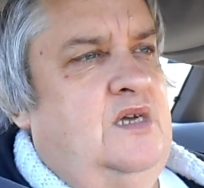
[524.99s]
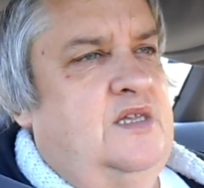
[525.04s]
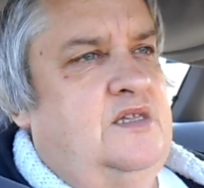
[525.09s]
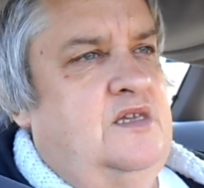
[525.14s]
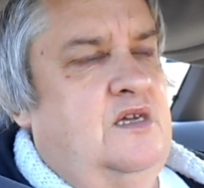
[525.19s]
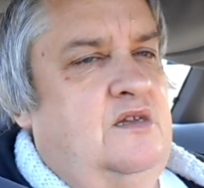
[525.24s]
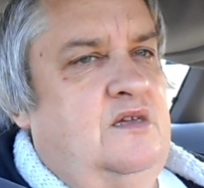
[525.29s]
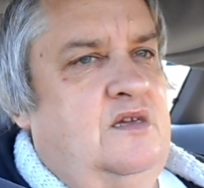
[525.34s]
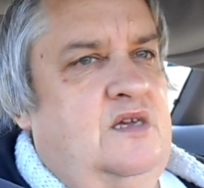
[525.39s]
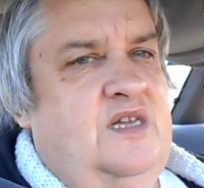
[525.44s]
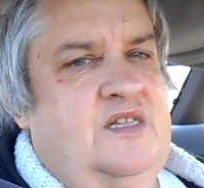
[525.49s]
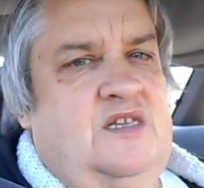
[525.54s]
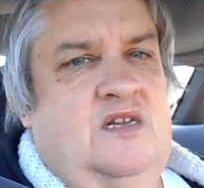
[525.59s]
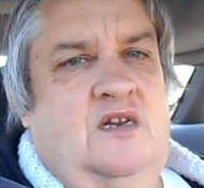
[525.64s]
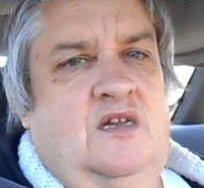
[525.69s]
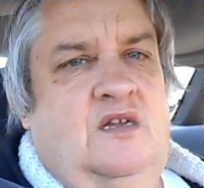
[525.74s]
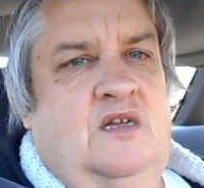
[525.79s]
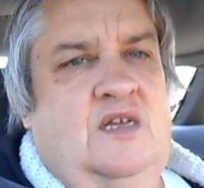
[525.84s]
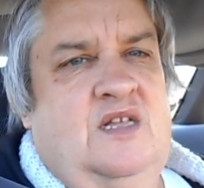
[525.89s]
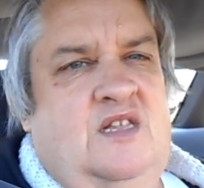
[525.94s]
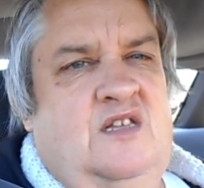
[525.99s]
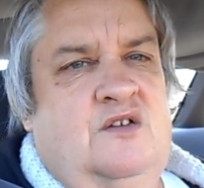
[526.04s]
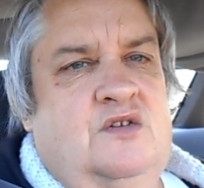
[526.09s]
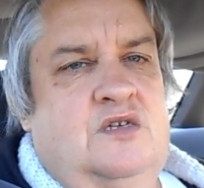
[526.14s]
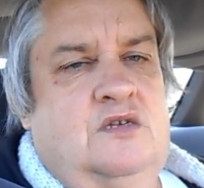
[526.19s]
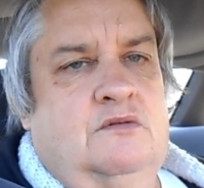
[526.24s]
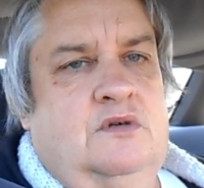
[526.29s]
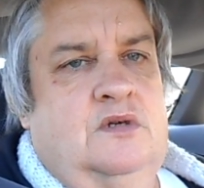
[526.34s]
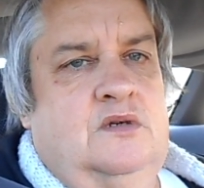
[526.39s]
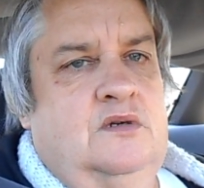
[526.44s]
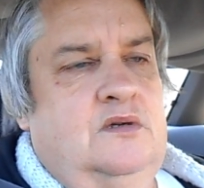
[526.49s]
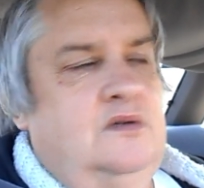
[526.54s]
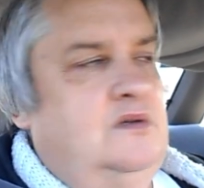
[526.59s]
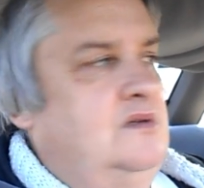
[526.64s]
get used to it.